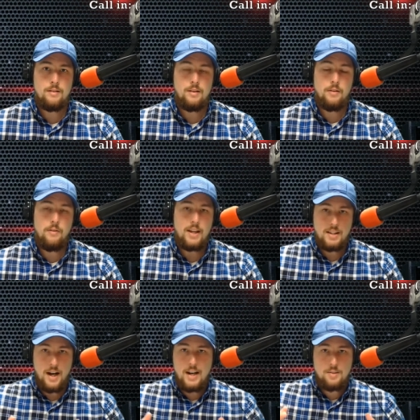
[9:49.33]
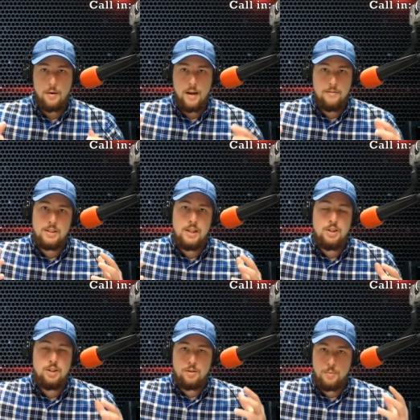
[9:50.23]
The fact that I still have his
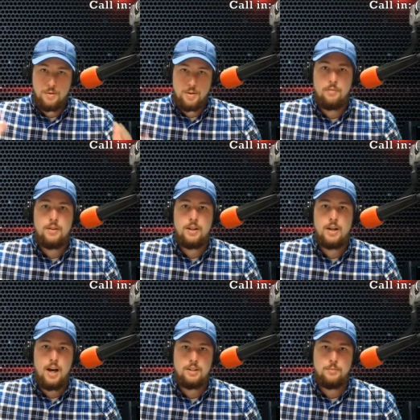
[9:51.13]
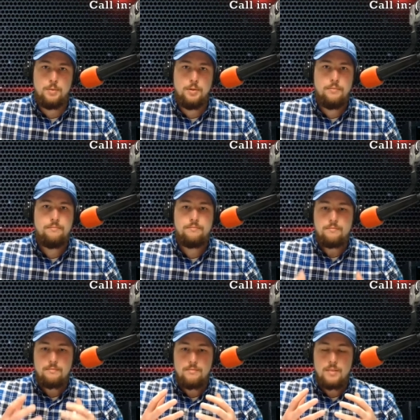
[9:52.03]
teachings preserved in the gospel,
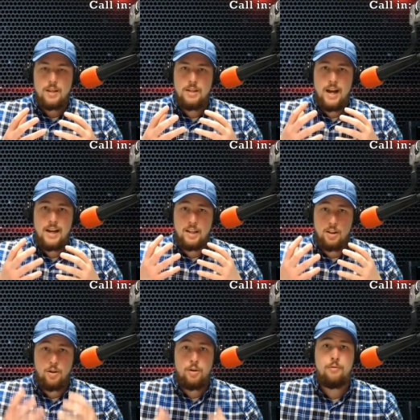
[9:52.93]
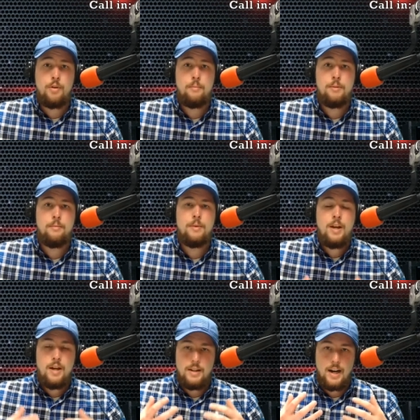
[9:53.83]
that I can learn from them,
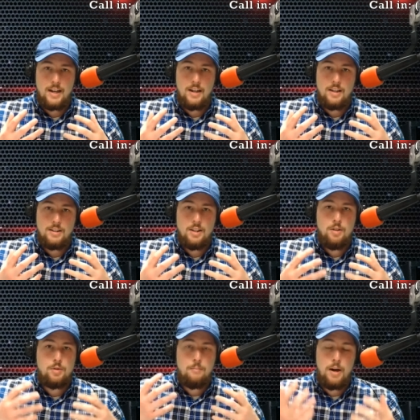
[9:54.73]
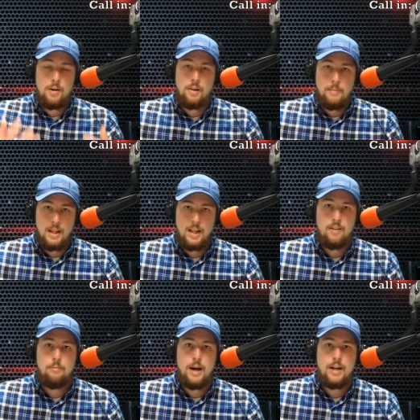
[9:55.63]
that I can continue to model my
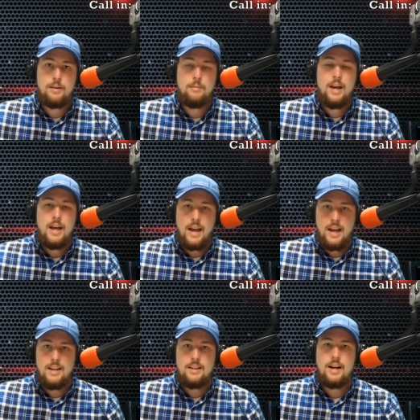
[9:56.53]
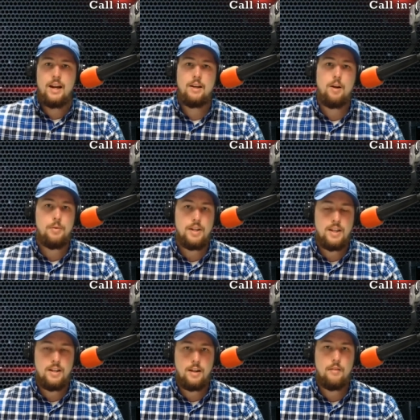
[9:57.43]
life by them, and that I know that
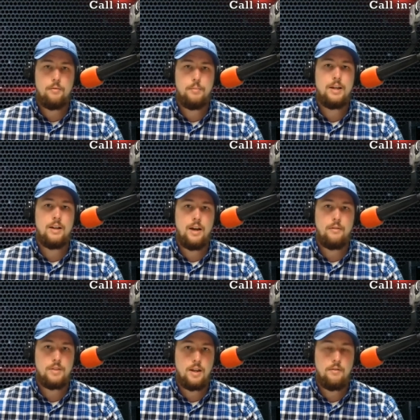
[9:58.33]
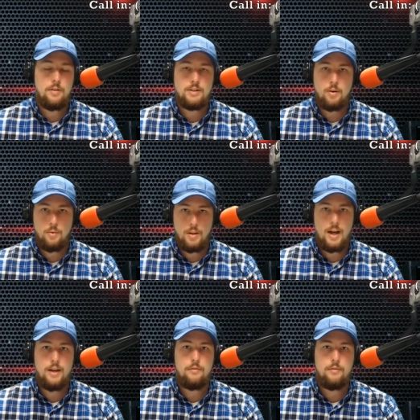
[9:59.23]
he loved me enough to give his own
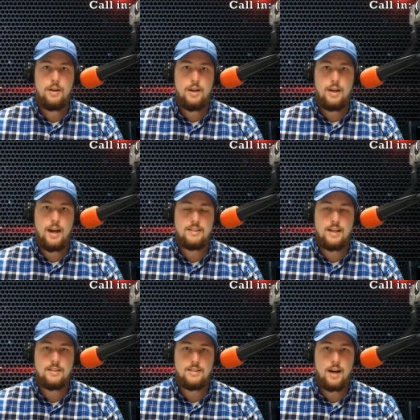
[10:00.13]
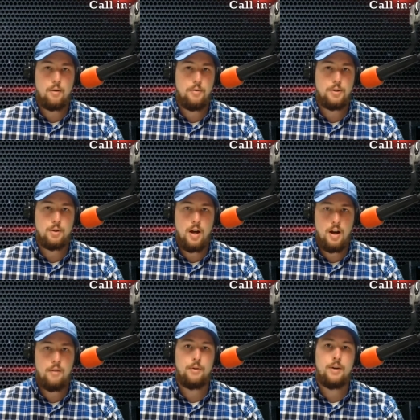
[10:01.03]
life as a sacrificial
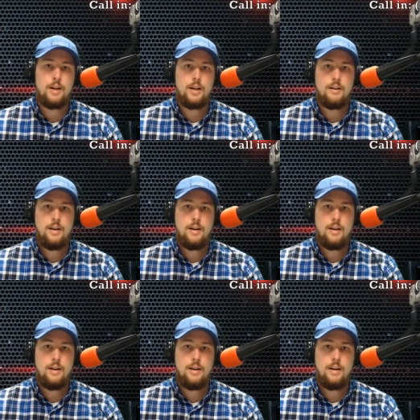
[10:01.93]
offering